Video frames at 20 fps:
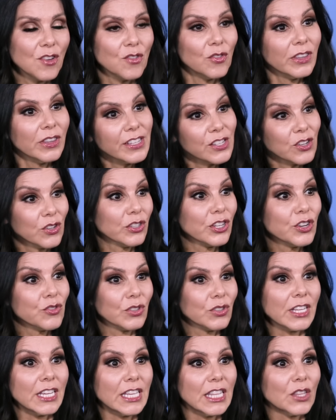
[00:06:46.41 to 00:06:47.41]
And li
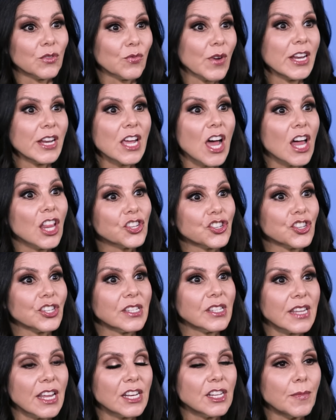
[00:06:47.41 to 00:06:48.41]
literally the
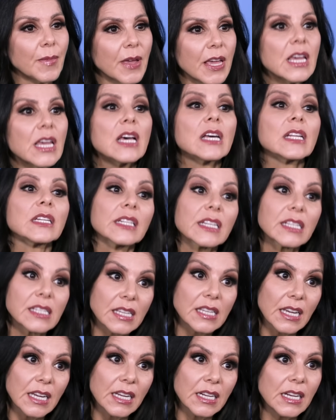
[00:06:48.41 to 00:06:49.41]
radiologist said to me,
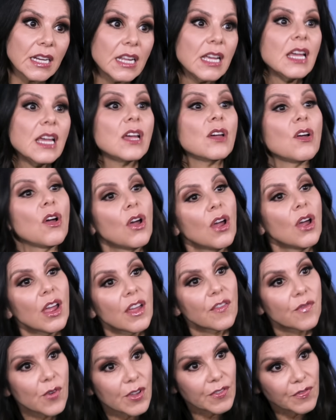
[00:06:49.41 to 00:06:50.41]
listen,
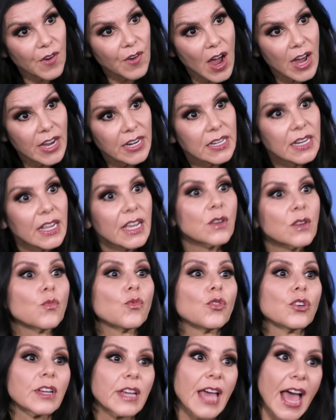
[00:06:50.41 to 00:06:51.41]
if we find it,
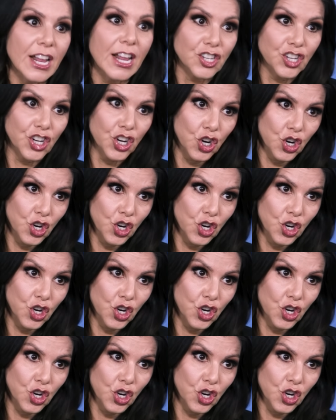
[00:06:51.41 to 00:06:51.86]
we'll catch it